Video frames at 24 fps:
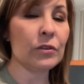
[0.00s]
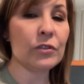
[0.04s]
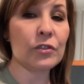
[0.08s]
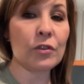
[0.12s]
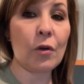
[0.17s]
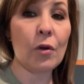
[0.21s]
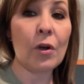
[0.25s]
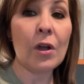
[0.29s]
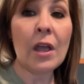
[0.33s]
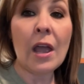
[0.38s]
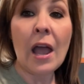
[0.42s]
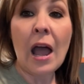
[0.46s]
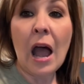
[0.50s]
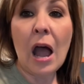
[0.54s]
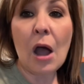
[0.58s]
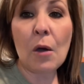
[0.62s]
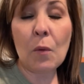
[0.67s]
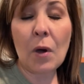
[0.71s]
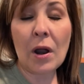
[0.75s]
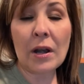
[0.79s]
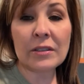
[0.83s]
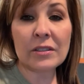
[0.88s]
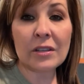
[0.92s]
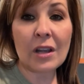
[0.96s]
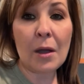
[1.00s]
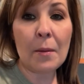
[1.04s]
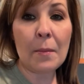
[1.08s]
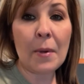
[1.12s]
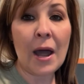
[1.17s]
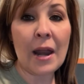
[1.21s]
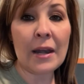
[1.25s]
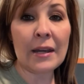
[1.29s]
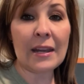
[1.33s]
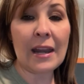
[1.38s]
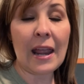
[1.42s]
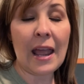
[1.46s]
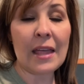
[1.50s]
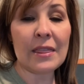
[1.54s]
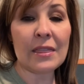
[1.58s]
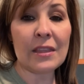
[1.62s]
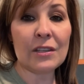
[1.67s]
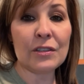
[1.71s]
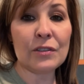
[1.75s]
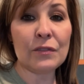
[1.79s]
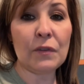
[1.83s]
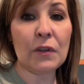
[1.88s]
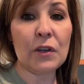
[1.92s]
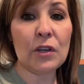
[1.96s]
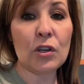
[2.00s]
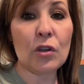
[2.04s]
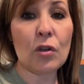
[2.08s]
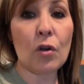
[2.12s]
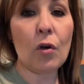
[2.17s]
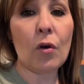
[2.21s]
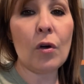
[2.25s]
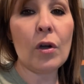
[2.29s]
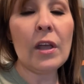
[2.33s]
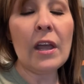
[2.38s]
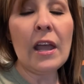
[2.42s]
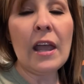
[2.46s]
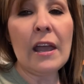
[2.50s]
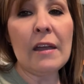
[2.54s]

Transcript: So I wanted to come on and end this video.